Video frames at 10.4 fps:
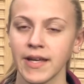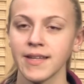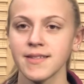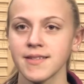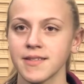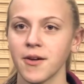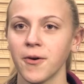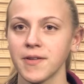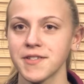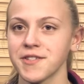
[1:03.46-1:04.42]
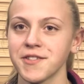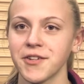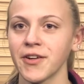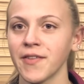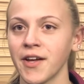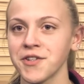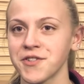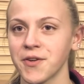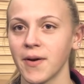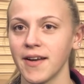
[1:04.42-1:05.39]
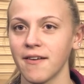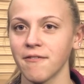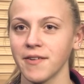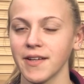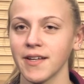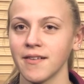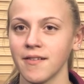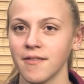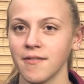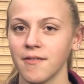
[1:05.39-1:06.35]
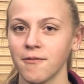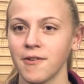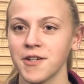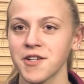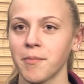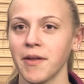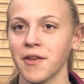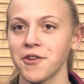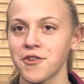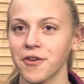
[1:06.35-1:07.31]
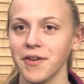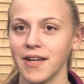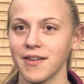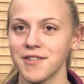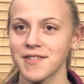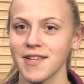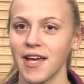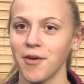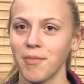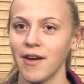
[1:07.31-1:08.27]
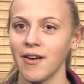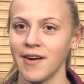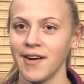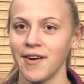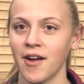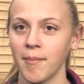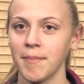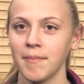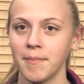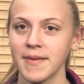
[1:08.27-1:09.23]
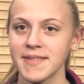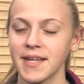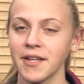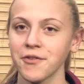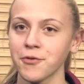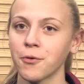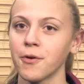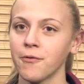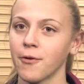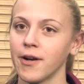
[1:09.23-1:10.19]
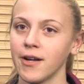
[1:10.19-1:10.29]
It's so it's just during lunch, so I definitely can finish up my lunch early and just head up there and not miss any school for